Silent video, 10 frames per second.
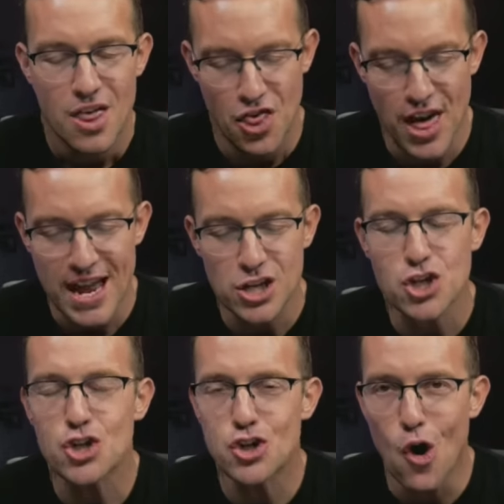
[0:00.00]
They
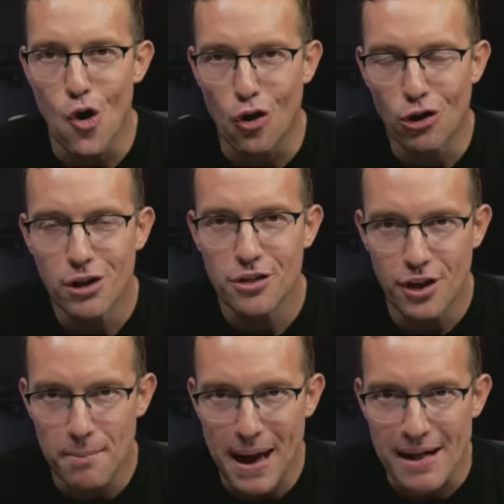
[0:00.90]
stole
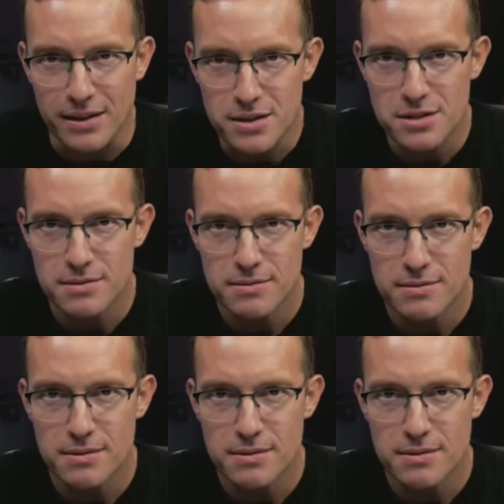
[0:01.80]
the ballots.